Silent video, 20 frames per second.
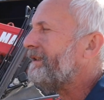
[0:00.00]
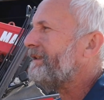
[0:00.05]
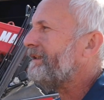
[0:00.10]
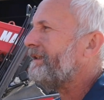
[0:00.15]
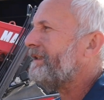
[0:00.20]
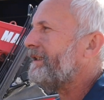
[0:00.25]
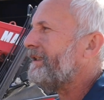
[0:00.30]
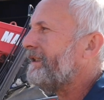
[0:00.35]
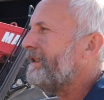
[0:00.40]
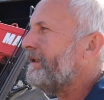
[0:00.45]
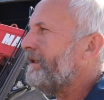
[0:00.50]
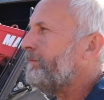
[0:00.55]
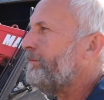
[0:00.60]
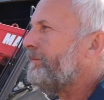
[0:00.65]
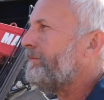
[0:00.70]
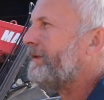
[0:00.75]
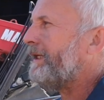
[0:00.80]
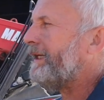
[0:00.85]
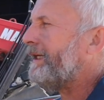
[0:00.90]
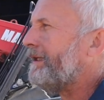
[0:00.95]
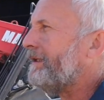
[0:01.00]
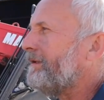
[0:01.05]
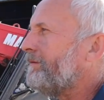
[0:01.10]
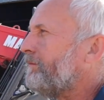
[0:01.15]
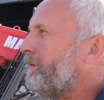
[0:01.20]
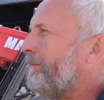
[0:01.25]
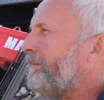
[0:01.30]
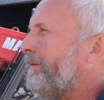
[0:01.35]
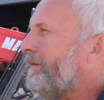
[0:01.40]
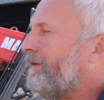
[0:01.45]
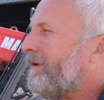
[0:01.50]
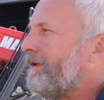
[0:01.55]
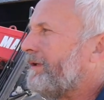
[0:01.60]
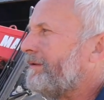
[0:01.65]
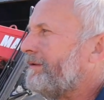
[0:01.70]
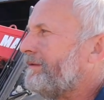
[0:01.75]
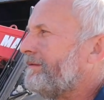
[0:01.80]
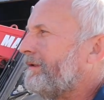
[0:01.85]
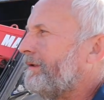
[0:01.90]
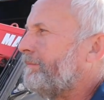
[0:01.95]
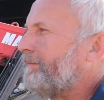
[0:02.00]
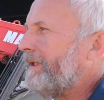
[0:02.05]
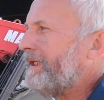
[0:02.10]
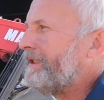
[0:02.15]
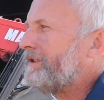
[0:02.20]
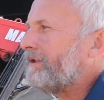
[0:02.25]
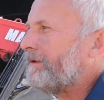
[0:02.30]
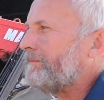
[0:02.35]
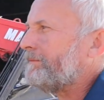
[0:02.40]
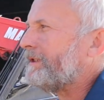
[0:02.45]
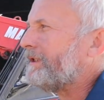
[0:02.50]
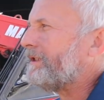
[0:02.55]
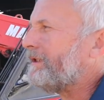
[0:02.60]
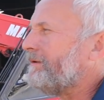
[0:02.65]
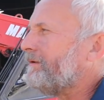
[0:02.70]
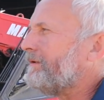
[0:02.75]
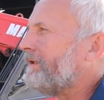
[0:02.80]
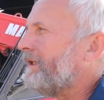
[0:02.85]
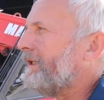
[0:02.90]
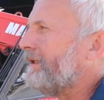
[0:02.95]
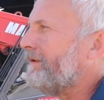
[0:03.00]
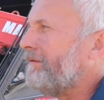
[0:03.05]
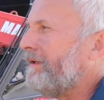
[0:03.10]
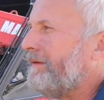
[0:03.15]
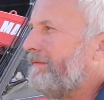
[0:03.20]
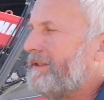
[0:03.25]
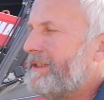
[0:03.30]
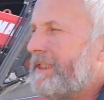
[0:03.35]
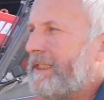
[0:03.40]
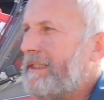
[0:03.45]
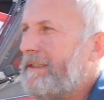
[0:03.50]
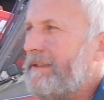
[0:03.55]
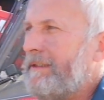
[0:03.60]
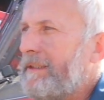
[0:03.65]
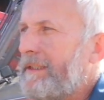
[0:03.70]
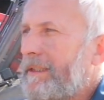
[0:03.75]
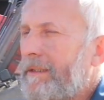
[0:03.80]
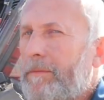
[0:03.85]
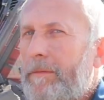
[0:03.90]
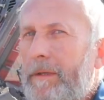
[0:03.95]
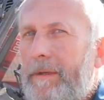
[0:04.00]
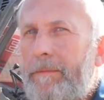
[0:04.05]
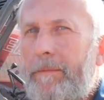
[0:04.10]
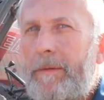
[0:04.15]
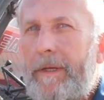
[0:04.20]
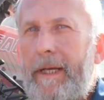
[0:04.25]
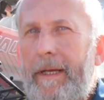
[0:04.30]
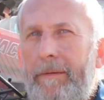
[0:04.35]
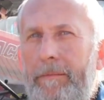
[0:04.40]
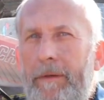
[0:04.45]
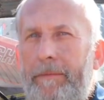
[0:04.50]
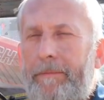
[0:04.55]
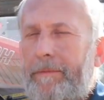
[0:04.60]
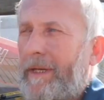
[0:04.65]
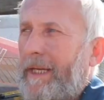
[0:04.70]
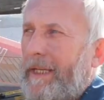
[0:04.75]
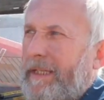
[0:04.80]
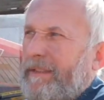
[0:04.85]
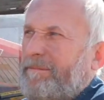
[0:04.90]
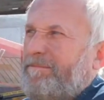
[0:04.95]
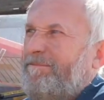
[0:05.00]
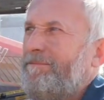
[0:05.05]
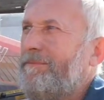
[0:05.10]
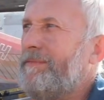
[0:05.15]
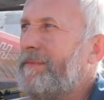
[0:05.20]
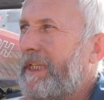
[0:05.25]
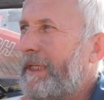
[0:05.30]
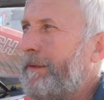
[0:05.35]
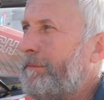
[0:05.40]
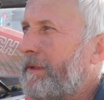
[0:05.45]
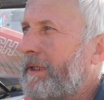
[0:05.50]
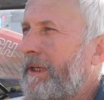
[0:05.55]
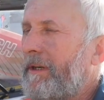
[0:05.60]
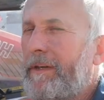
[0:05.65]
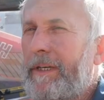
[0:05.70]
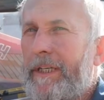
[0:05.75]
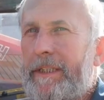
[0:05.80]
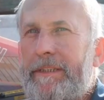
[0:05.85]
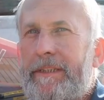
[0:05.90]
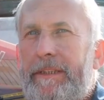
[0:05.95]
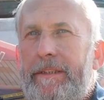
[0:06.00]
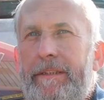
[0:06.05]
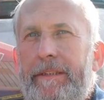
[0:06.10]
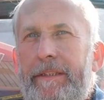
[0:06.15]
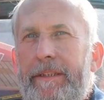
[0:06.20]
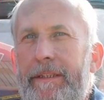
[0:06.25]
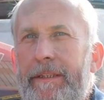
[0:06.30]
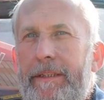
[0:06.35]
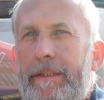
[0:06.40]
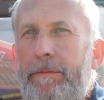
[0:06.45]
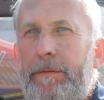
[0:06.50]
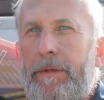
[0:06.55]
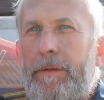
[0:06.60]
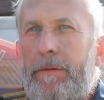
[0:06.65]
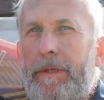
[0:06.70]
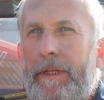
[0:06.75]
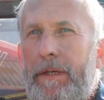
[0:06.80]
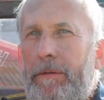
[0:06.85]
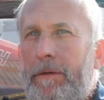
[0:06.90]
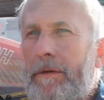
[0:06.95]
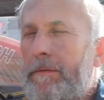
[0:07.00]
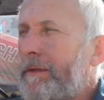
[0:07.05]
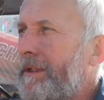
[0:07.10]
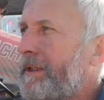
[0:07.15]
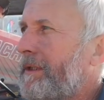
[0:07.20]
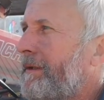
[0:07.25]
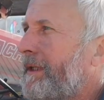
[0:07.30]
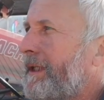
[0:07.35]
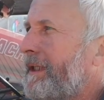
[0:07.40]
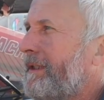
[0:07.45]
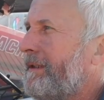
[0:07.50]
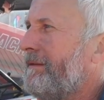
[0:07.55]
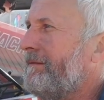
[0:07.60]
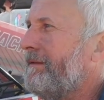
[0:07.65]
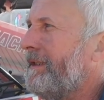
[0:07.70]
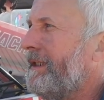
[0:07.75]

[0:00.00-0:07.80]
Yeah. Um, and when we've got a big job to do, like the riveting, you know, we, we have, we've had a team of guys yeah. that we all know what we're doing and,